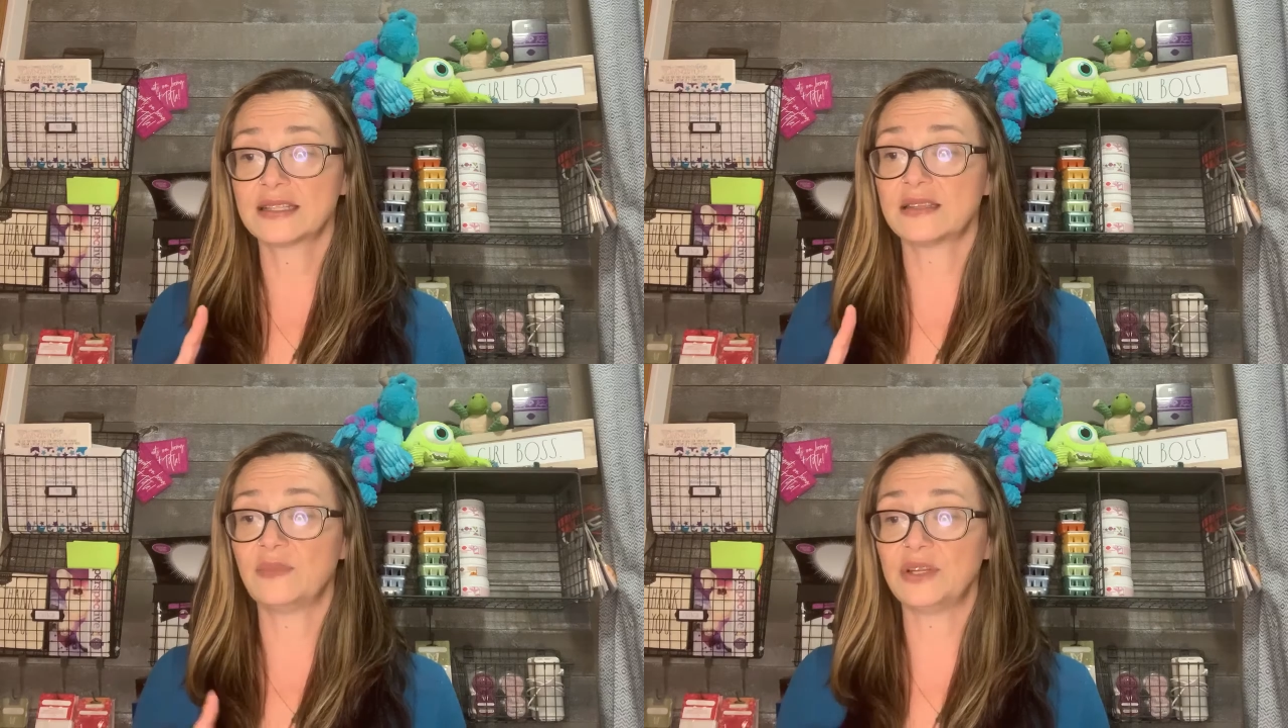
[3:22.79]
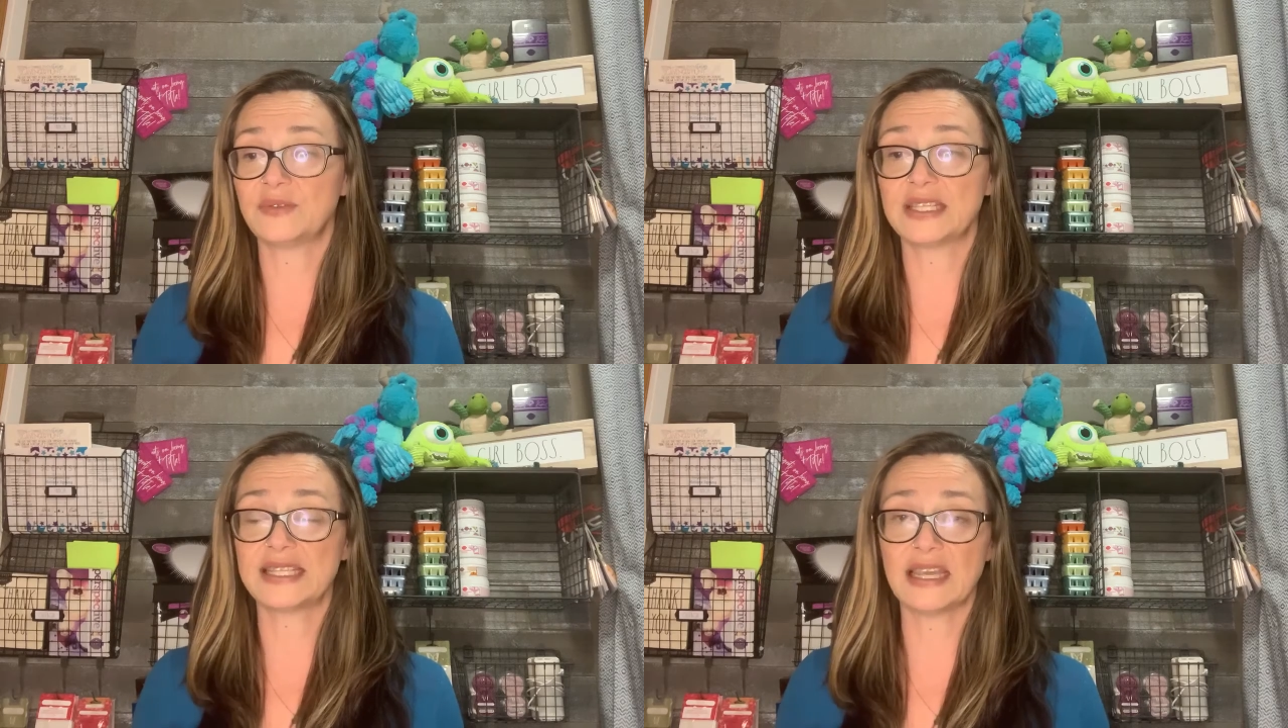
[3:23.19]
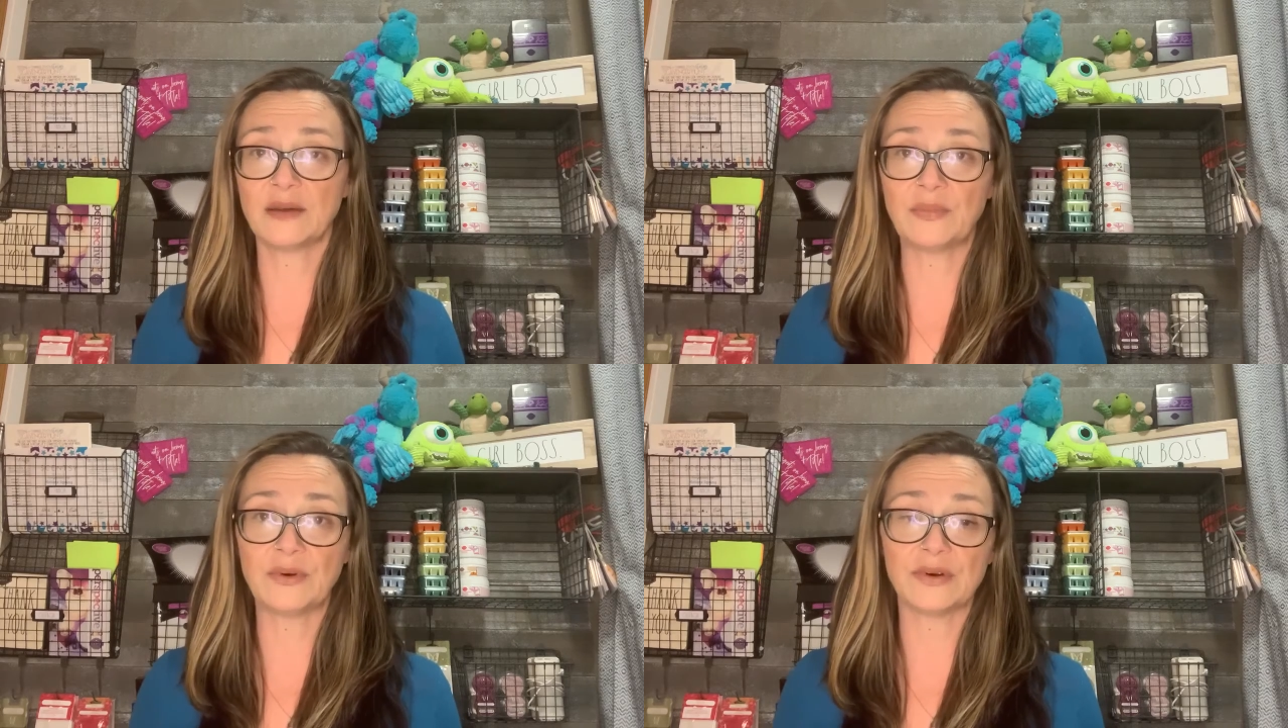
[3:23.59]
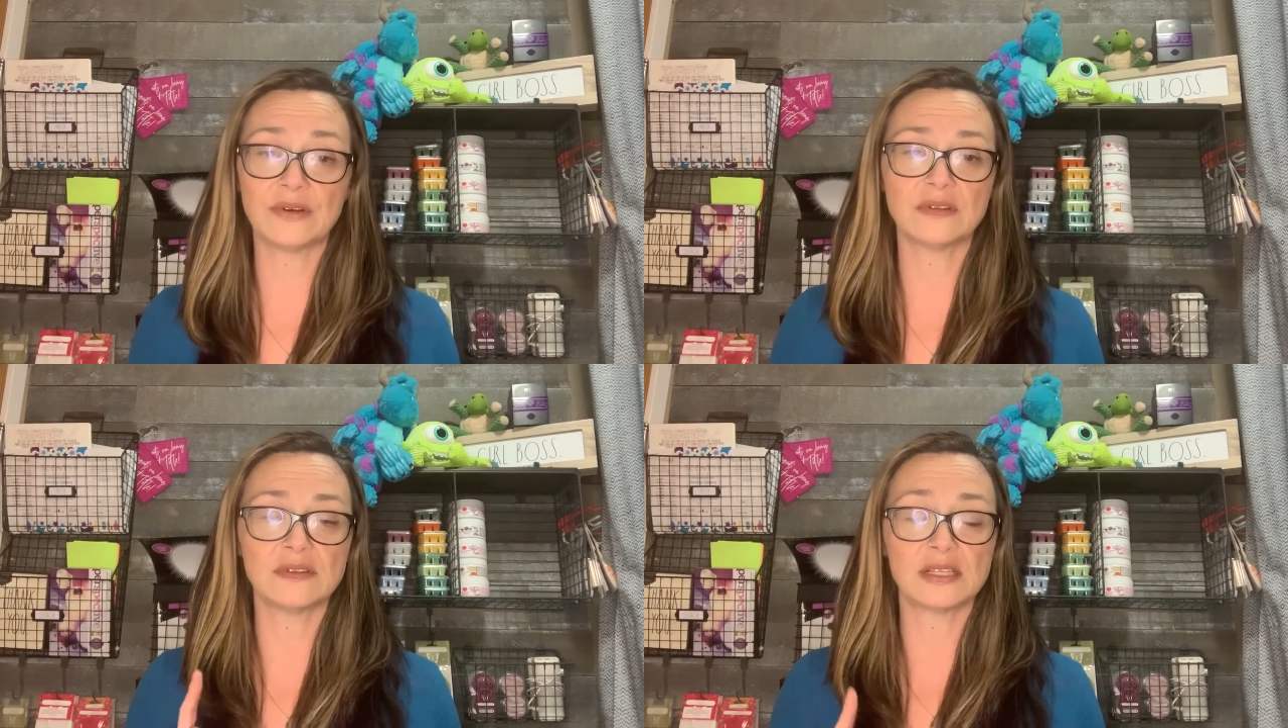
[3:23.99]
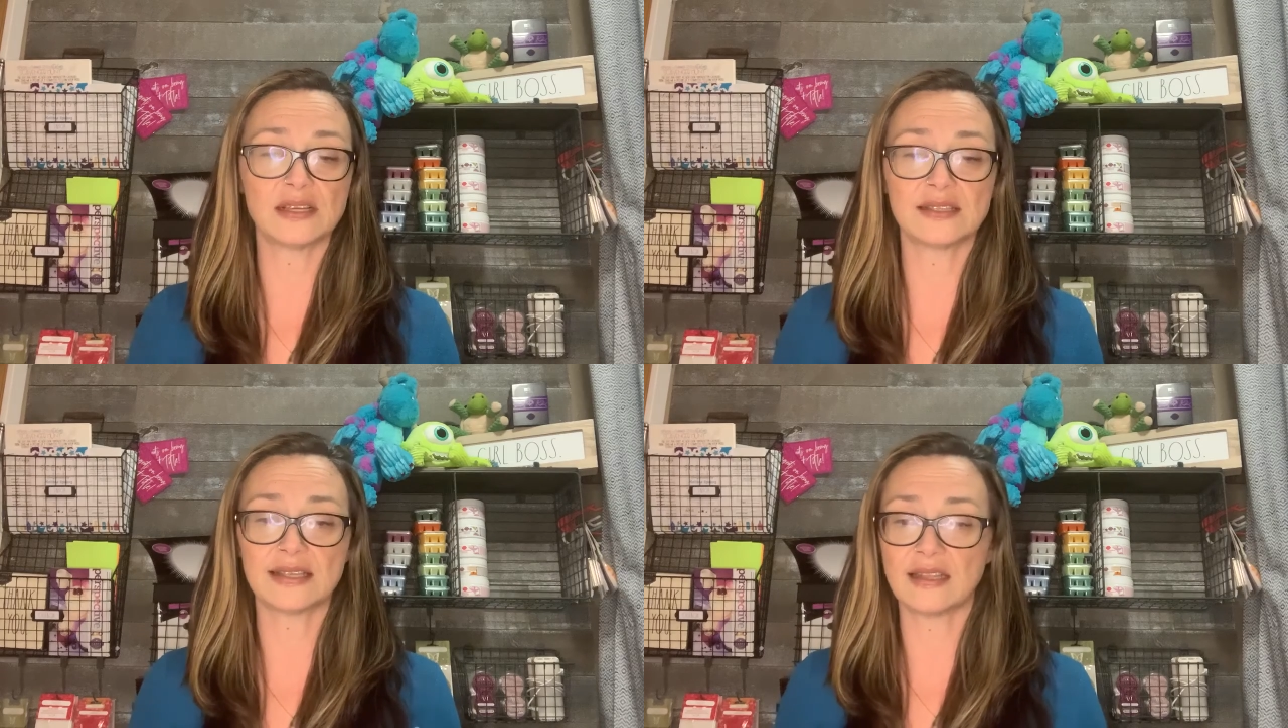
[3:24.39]
some new samples,
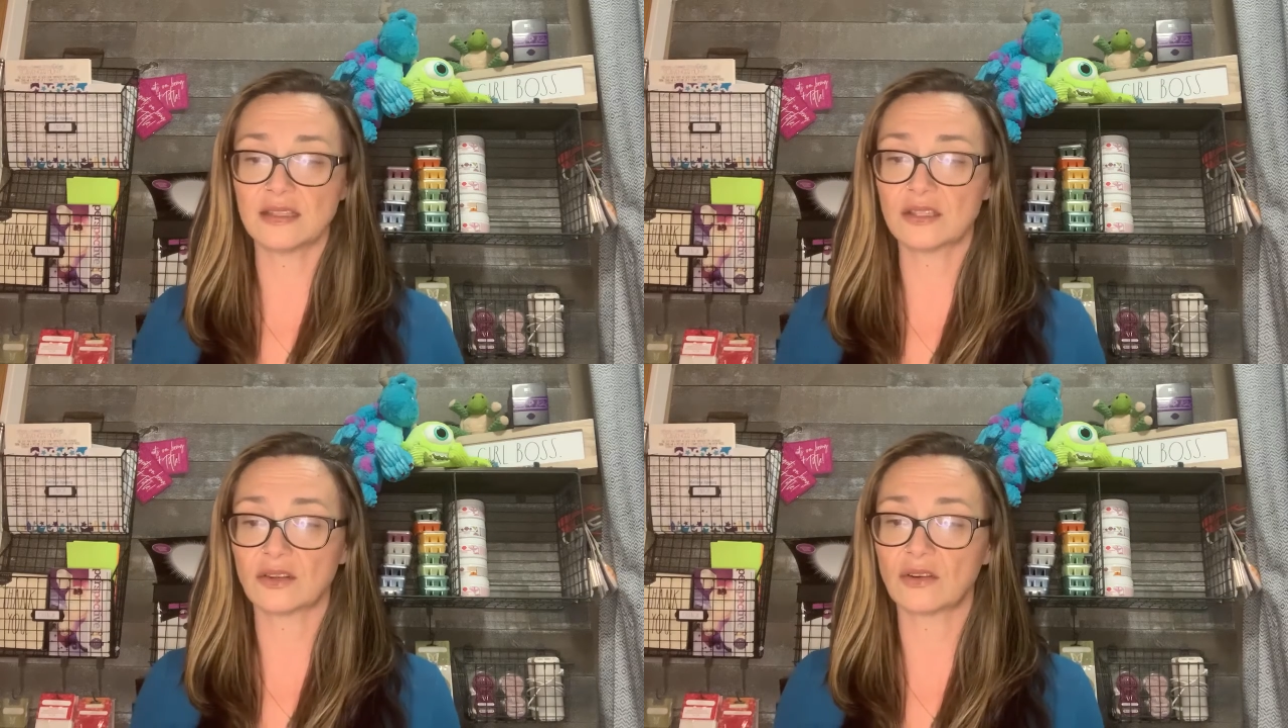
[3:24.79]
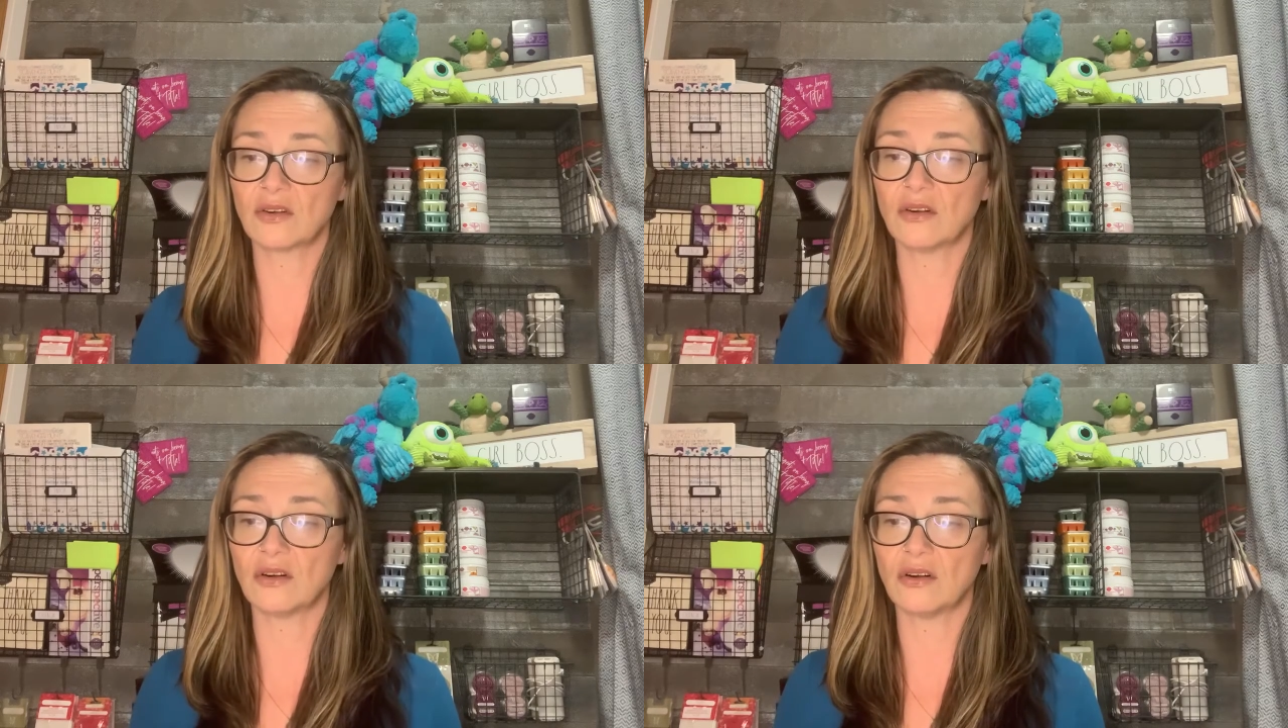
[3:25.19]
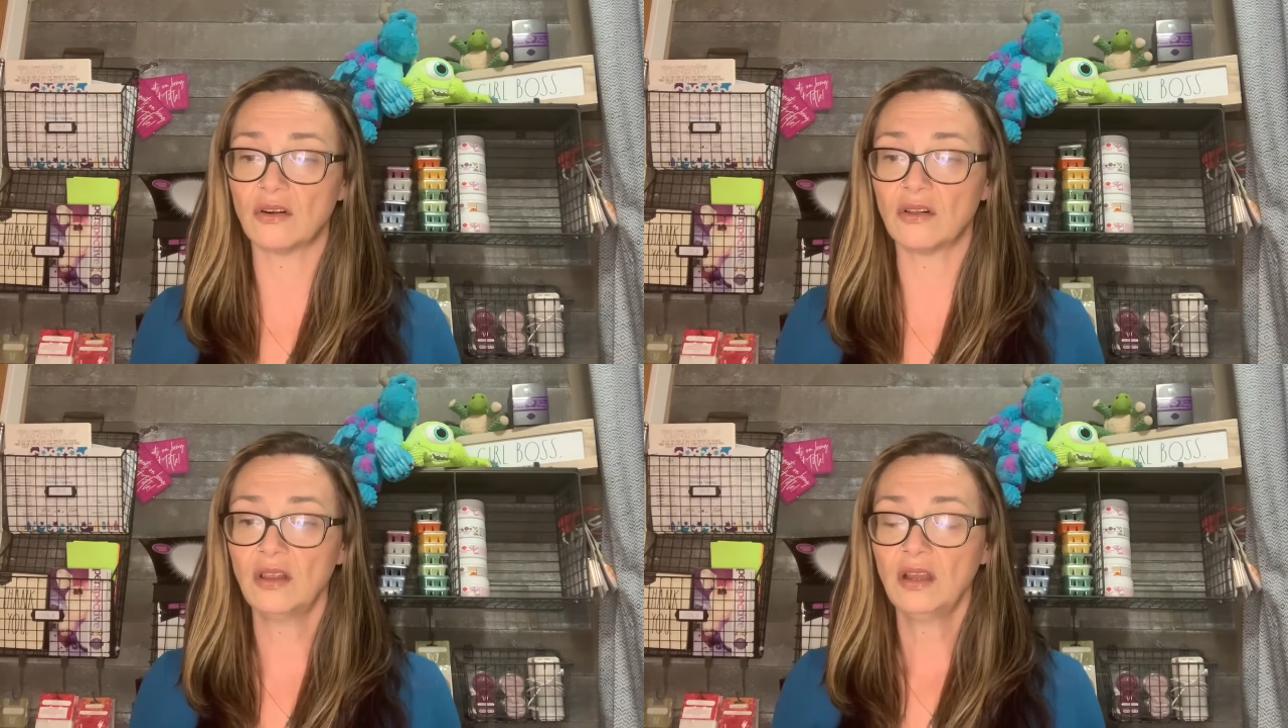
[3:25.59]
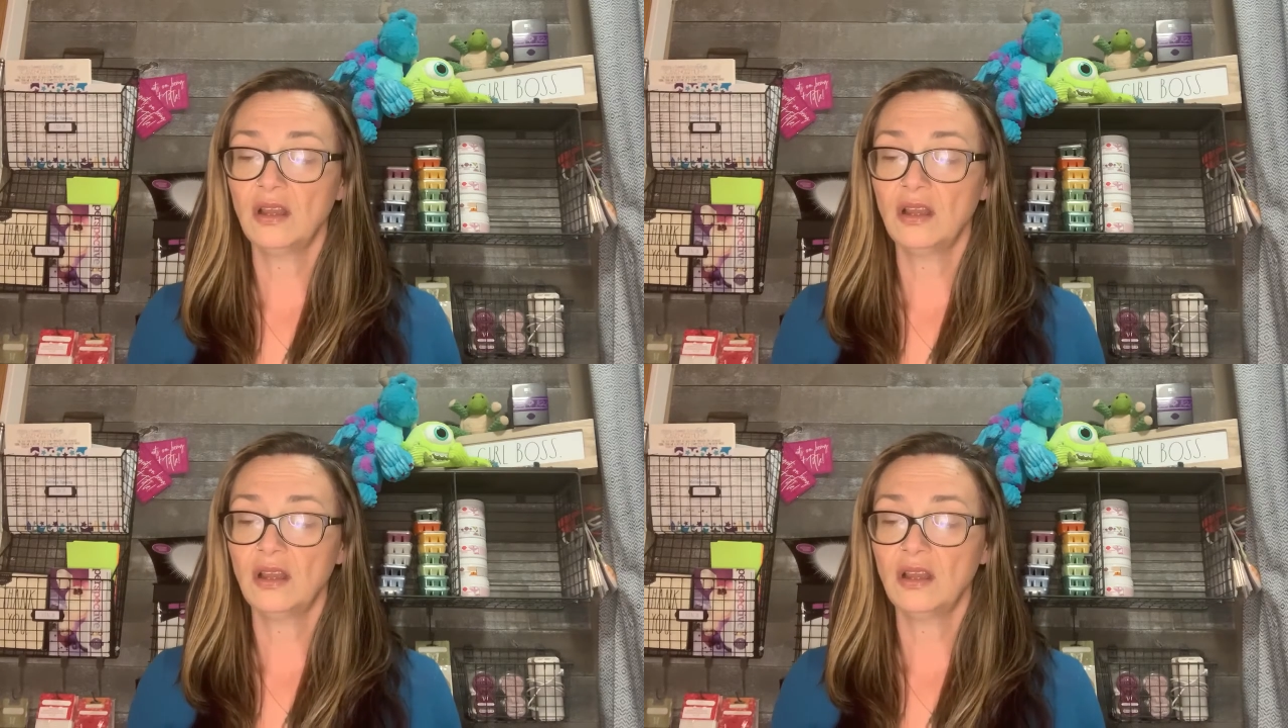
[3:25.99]
a scent circle,